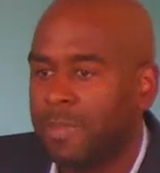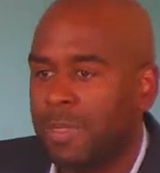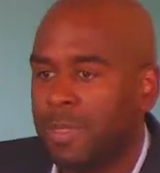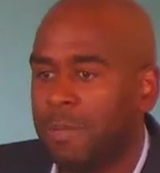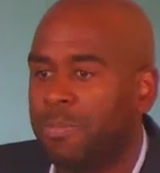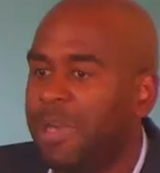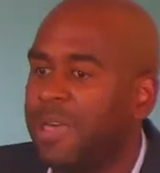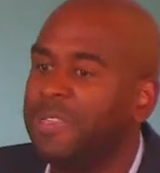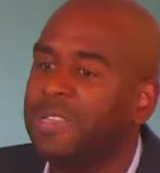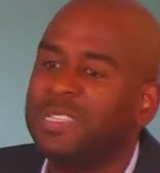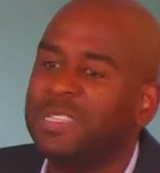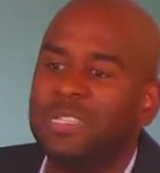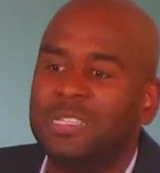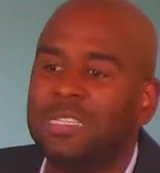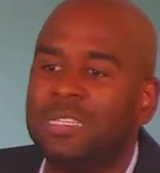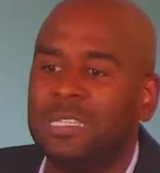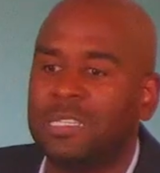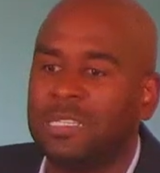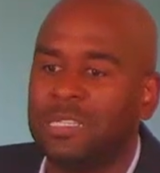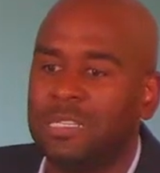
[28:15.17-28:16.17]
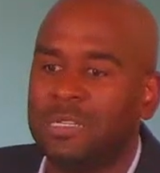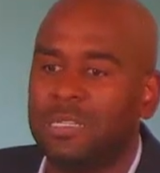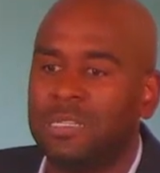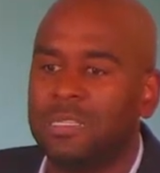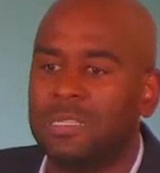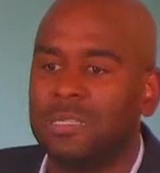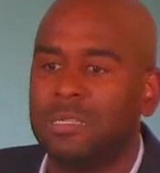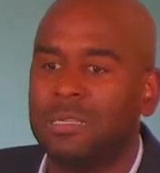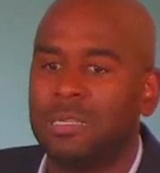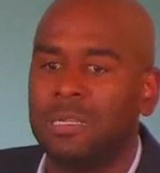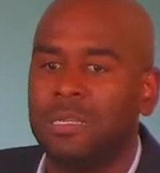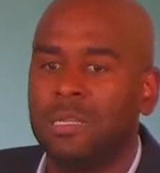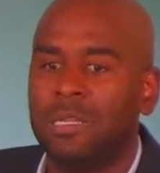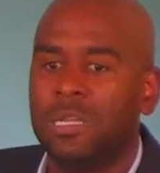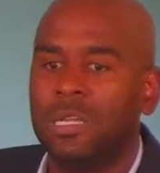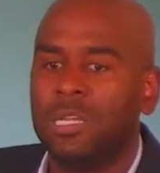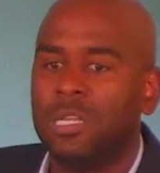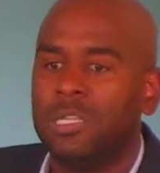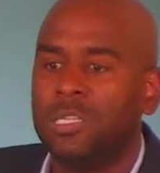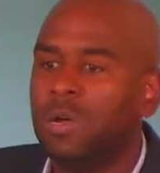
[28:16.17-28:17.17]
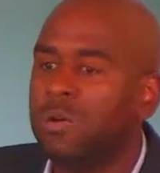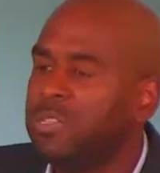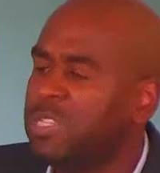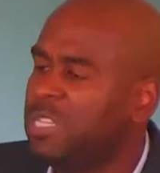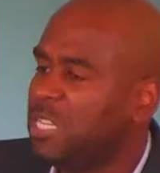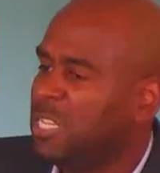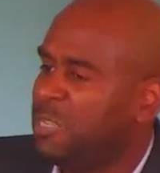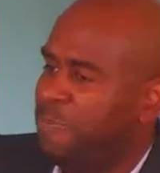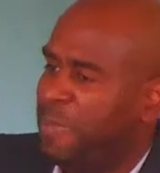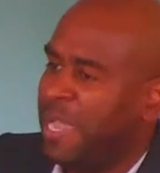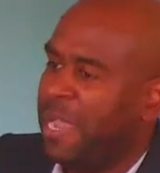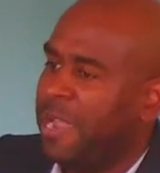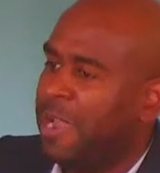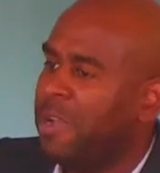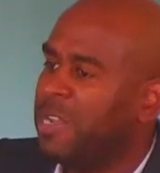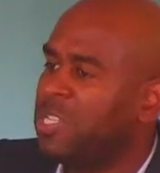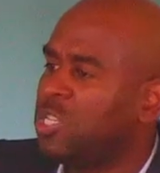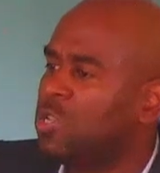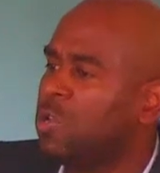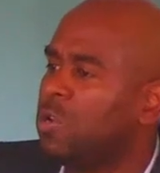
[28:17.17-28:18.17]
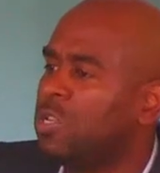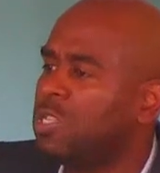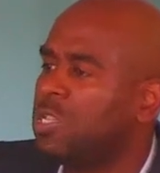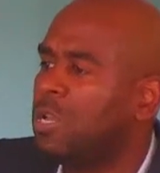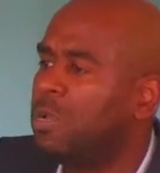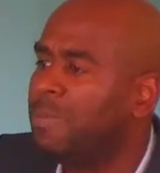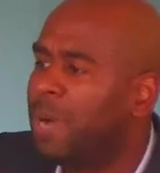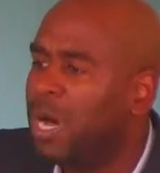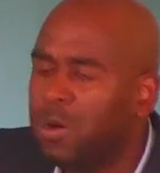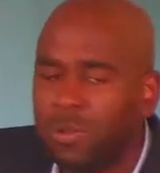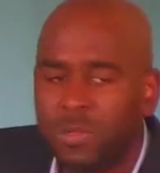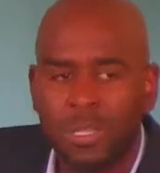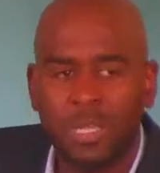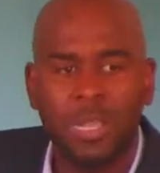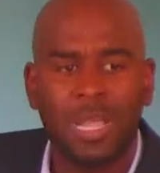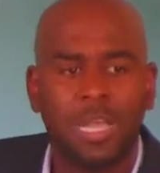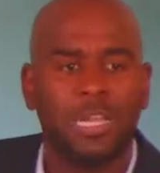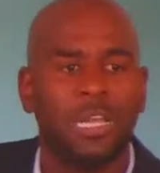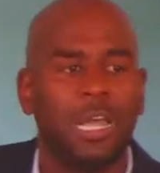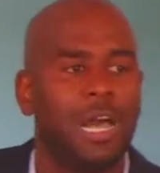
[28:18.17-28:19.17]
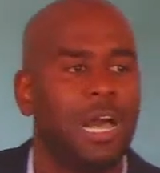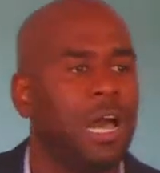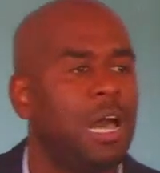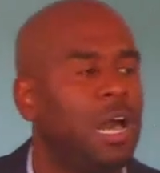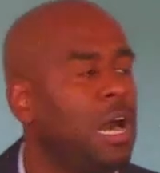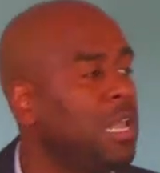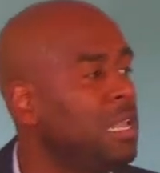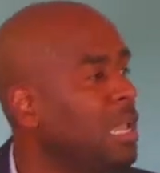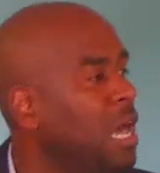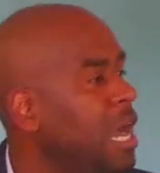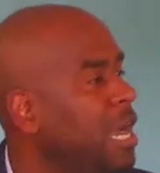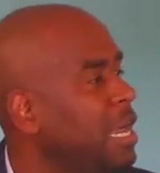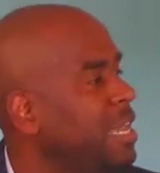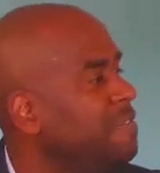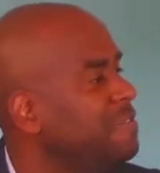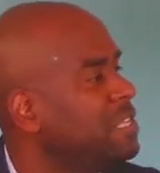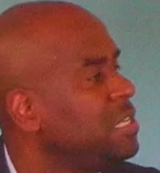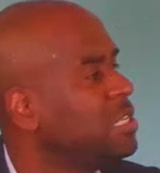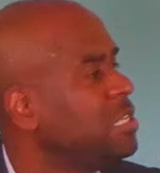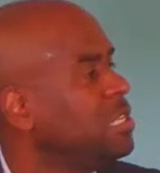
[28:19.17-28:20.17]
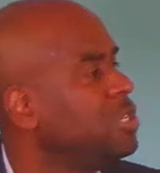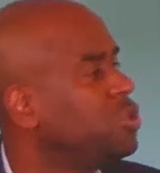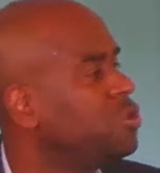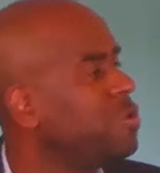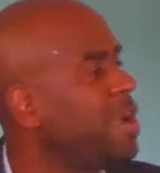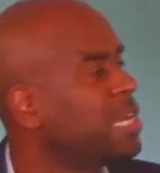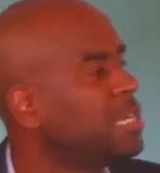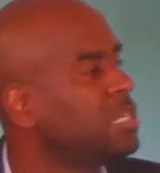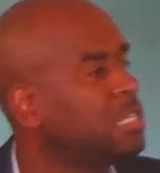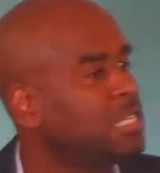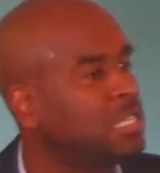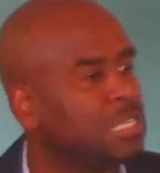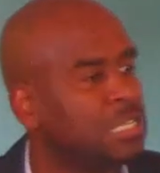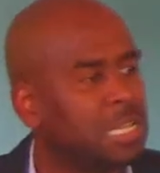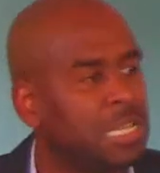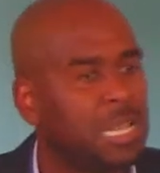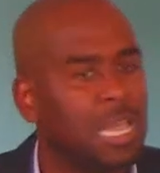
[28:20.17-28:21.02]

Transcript: brothers and sisters. Don't despair in Surah al Maut. Uh, Allah gives us instructions.